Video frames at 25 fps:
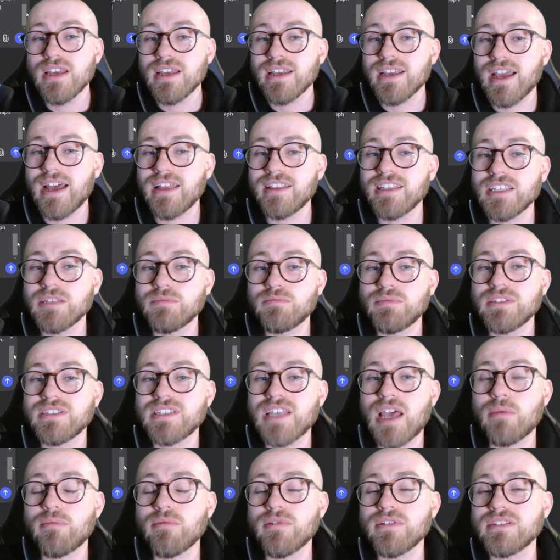Can these be
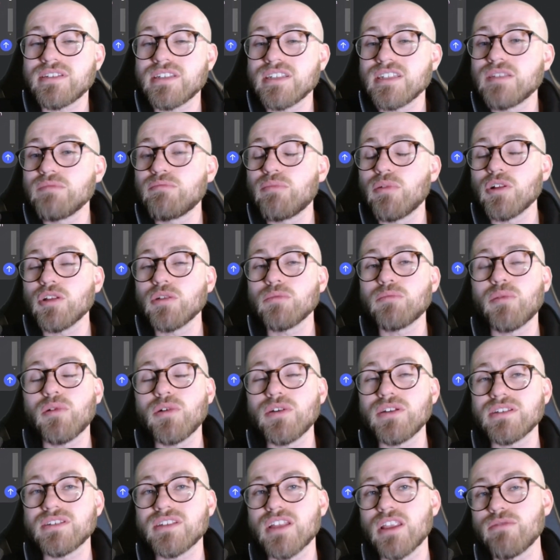separated into bullet
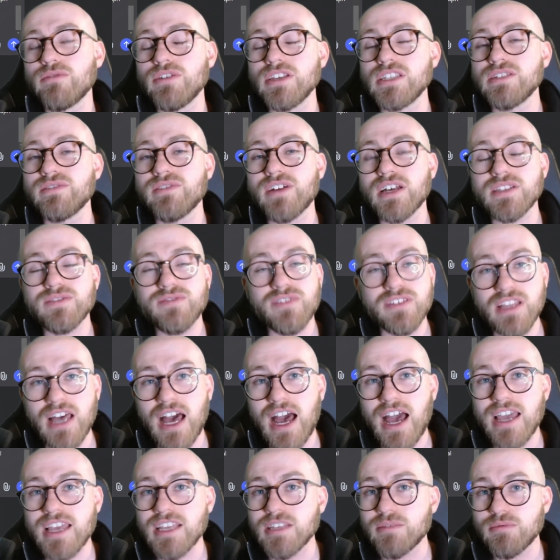points? Now, the reason I've asked for
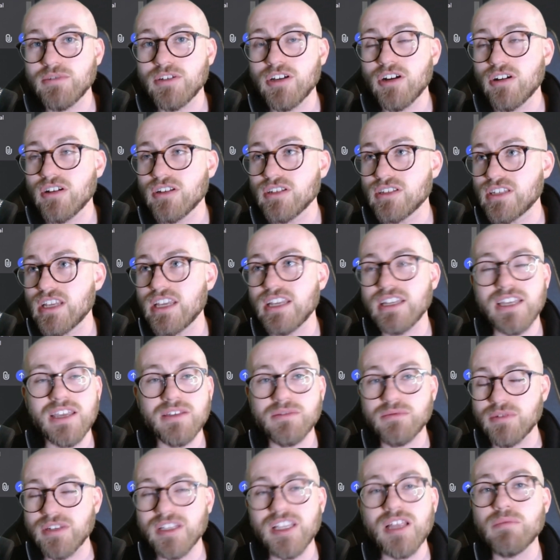that is because it
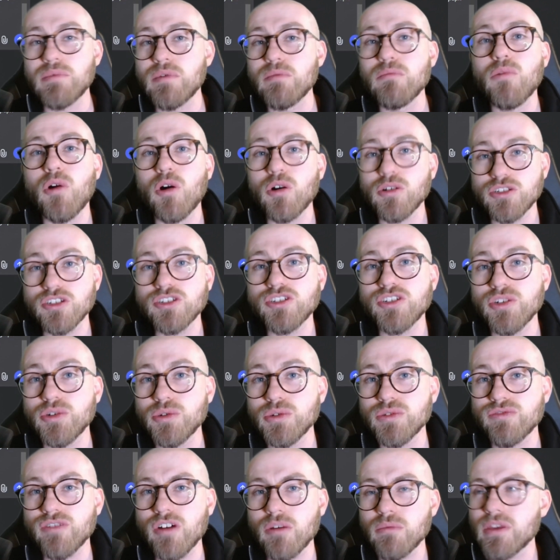gives me a little bit more to
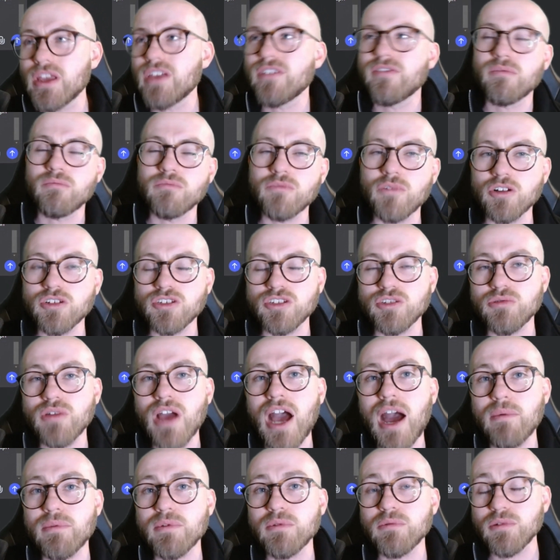choose from if I'm not too
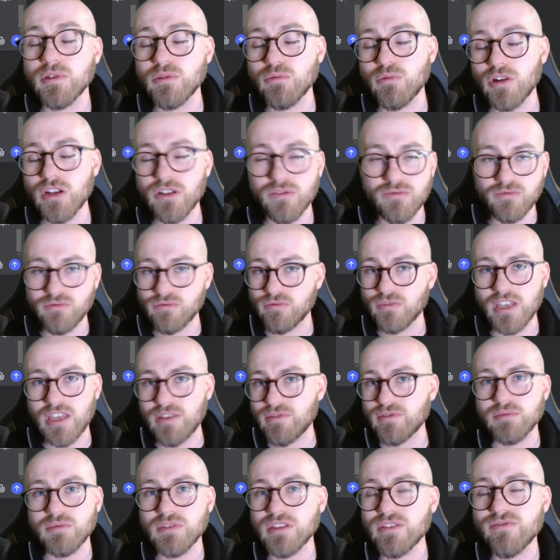happy with what it
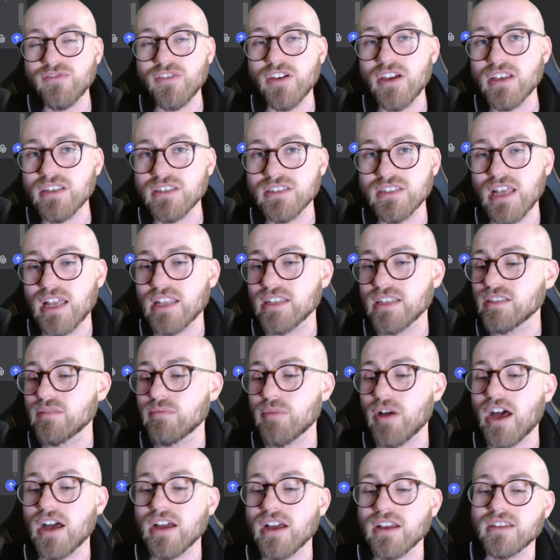gives me the first answer
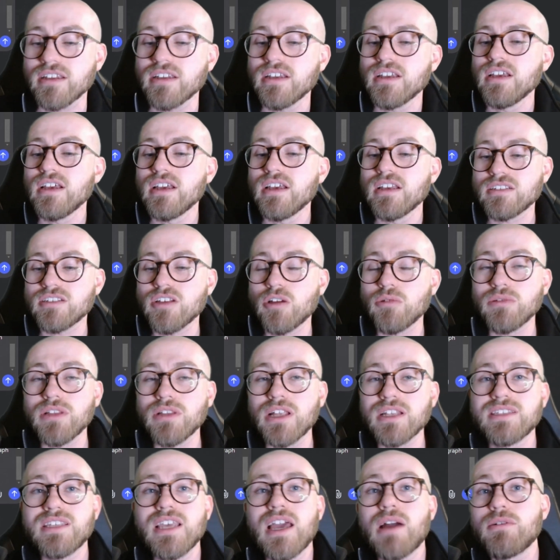back. So
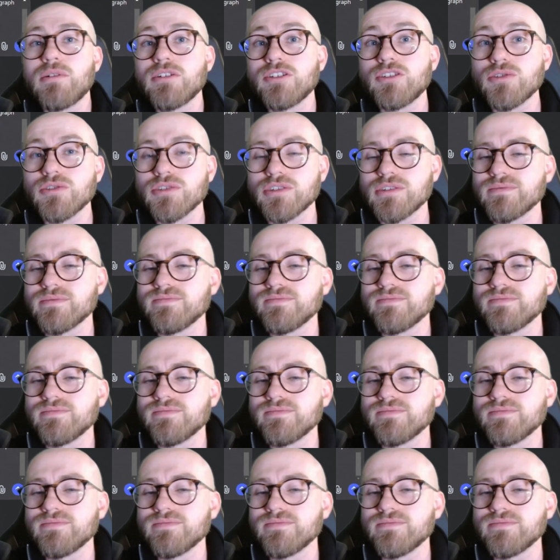let's see how it does.